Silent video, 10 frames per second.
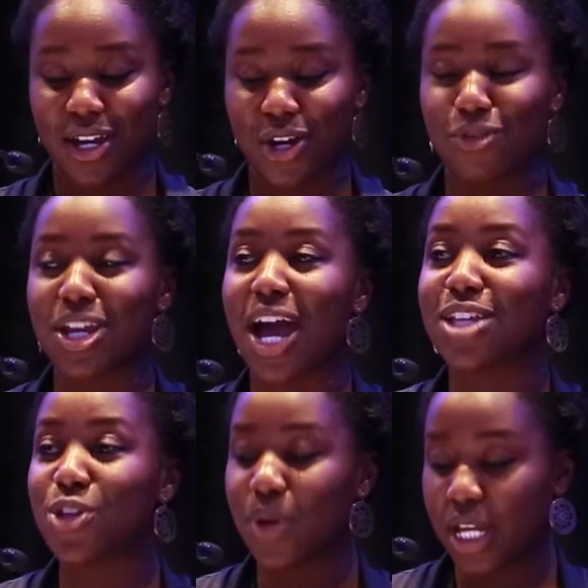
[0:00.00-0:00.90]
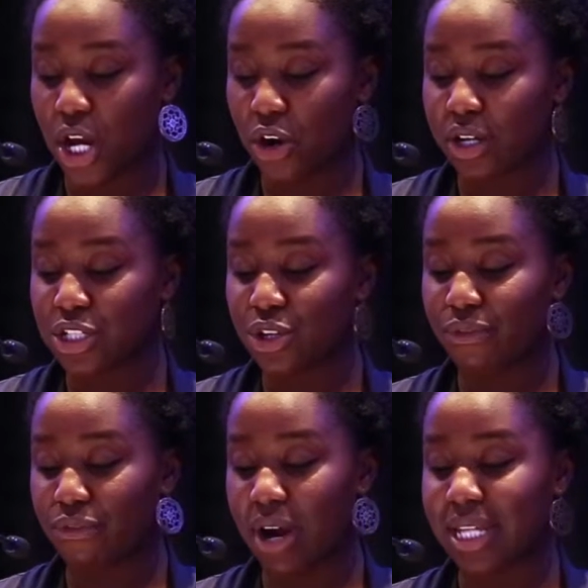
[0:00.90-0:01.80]
Criazo encouraged her
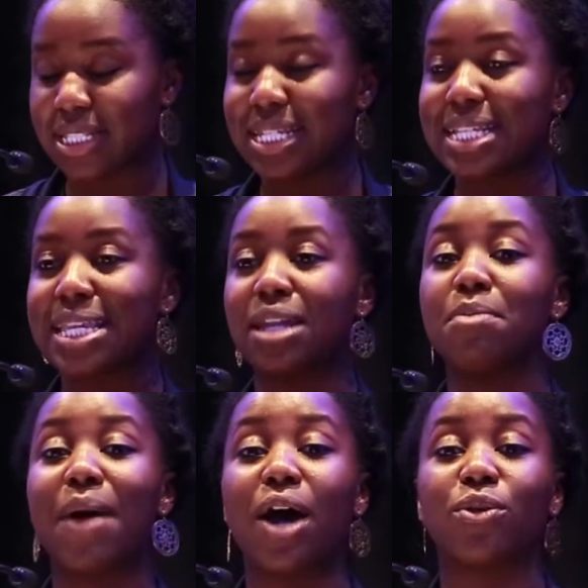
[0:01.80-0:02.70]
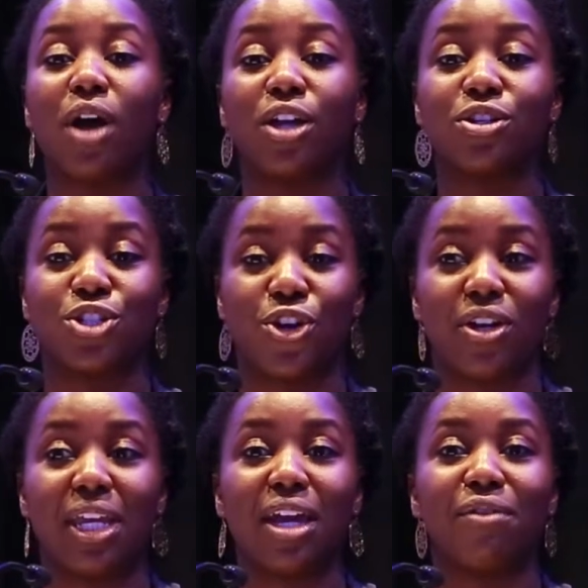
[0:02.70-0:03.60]
friend to set about on a
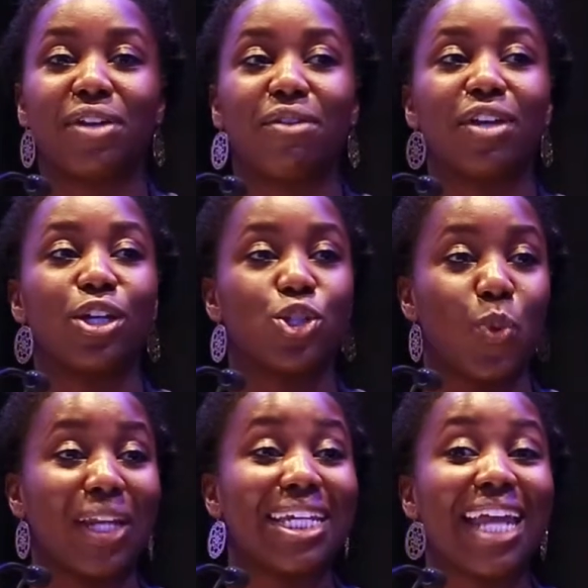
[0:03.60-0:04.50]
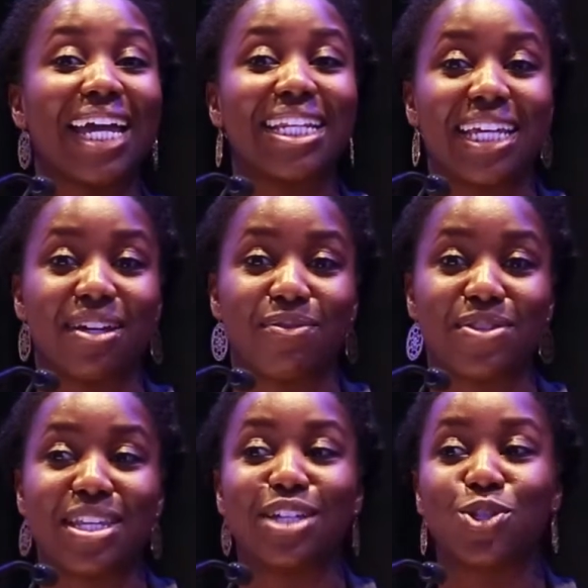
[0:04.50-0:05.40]
journey of giving 29
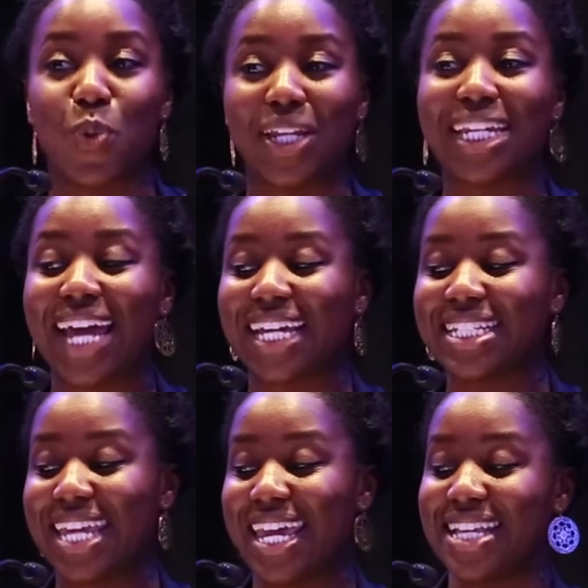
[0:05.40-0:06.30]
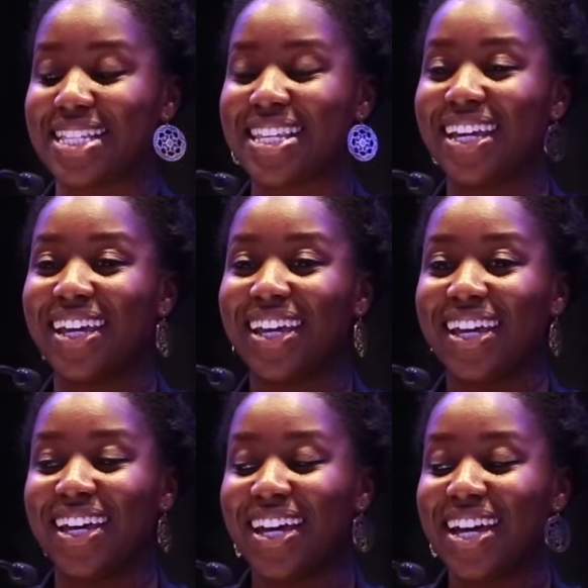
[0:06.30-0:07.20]
gifts in 29 days.
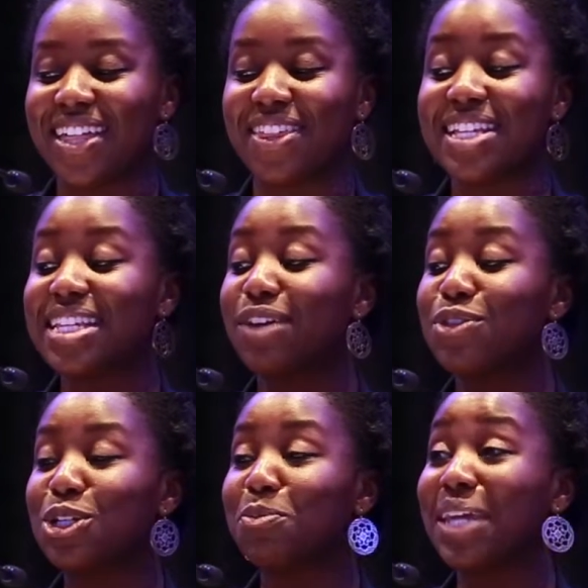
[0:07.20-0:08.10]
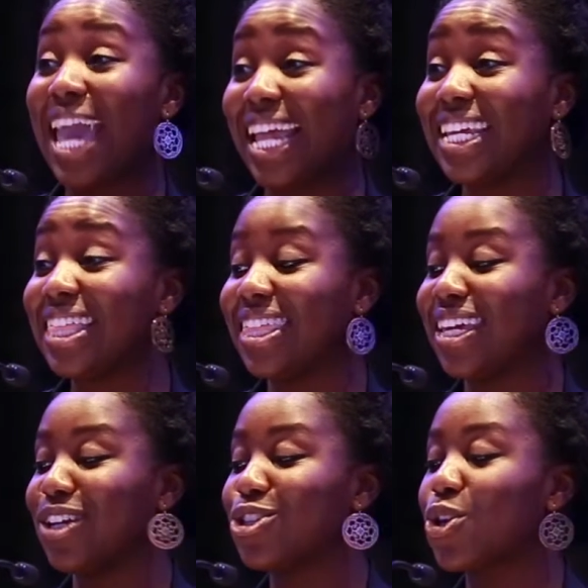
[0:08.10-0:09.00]
These gifts could be
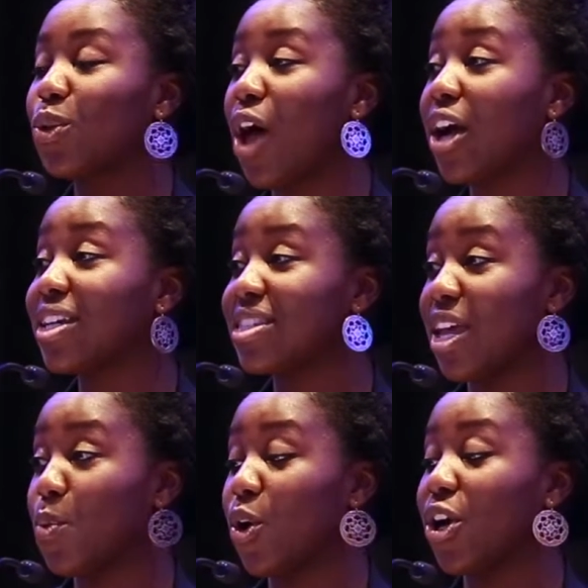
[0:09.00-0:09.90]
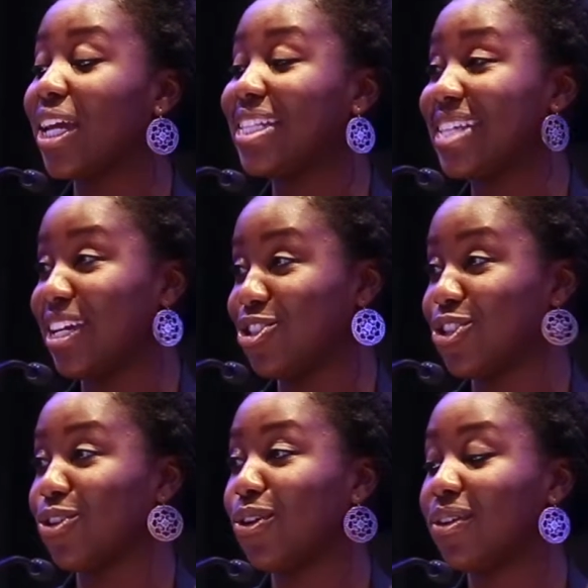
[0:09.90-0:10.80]
anything so long as they were
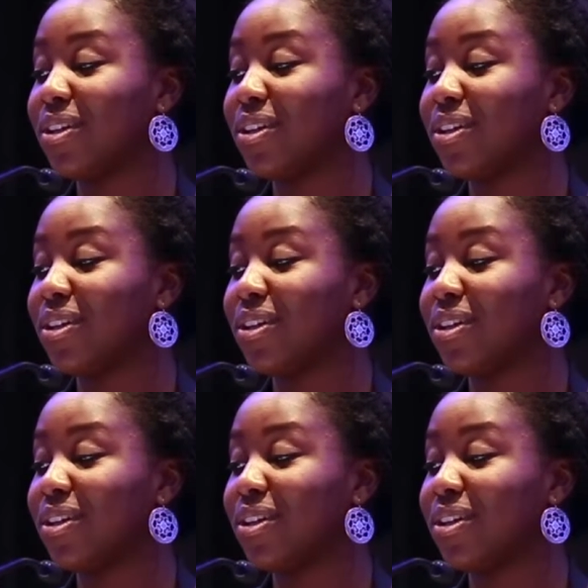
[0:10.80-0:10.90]
intentional.